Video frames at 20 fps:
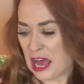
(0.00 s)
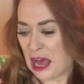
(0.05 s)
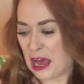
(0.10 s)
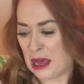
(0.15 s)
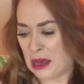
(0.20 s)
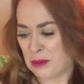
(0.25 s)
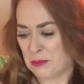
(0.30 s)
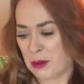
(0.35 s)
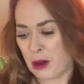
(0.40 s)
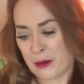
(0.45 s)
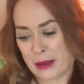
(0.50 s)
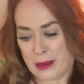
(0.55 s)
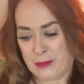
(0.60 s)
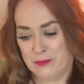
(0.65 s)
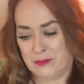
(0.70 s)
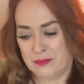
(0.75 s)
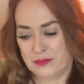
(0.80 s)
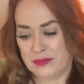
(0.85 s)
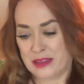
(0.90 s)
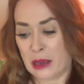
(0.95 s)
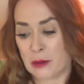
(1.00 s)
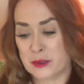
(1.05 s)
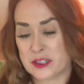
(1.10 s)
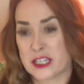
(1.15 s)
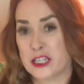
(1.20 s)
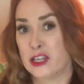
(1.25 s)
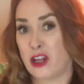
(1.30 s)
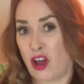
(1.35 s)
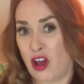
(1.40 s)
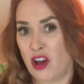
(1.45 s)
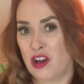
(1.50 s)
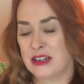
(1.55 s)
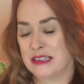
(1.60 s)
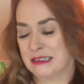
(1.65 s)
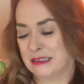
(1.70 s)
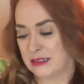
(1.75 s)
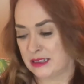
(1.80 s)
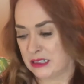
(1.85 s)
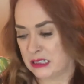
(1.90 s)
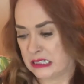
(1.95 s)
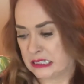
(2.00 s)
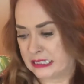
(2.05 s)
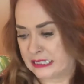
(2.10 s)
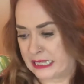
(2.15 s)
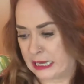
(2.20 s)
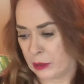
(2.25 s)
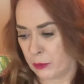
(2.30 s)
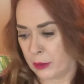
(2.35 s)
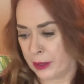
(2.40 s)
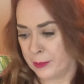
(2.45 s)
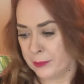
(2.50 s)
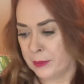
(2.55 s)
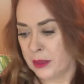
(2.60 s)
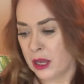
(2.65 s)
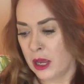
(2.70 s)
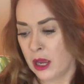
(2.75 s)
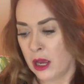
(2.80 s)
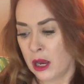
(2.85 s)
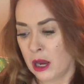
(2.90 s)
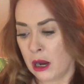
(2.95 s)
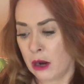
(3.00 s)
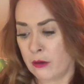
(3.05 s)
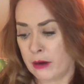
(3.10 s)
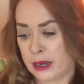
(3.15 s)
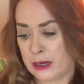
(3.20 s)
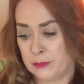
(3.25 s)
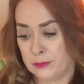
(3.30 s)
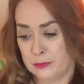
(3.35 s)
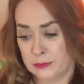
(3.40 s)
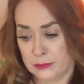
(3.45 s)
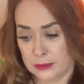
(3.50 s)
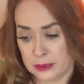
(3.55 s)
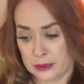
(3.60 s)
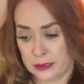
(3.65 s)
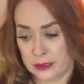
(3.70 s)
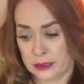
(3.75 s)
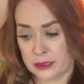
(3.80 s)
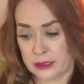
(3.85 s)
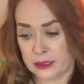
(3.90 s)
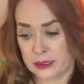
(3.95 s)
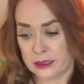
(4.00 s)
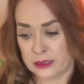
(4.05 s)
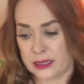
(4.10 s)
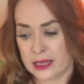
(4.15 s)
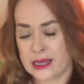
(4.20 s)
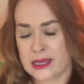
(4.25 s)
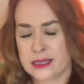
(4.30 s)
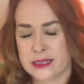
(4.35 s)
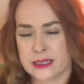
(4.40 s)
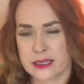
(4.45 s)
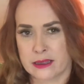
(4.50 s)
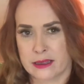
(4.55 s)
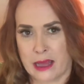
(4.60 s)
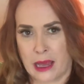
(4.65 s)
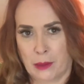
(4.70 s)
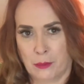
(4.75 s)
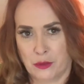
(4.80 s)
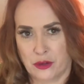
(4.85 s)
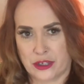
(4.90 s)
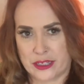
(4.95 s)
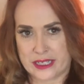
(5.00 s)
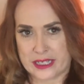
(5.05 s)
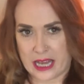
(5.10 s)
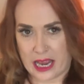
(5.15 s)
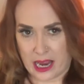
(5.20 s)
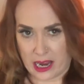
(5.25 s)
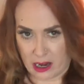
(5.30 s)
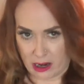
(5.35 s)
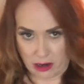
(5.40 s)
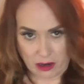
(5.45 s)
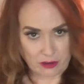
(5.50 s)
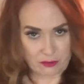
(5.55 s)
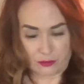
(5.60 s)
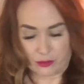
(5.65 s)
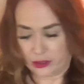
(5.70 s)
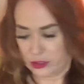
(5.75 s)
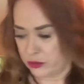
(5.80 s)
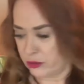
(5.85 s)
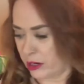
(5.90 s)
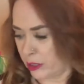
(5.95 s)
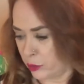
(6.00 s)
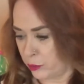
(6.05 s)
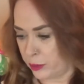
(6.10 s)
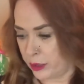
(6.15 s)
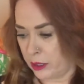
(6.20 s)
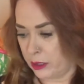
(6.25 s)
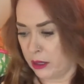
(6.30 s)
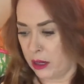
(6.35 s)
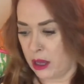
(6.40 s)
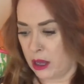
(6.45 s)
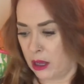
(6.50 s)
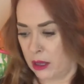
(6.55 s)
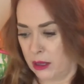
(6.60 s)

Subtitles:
Okay, that was a long segue. All right, Leah's glamorous hair for the drag queen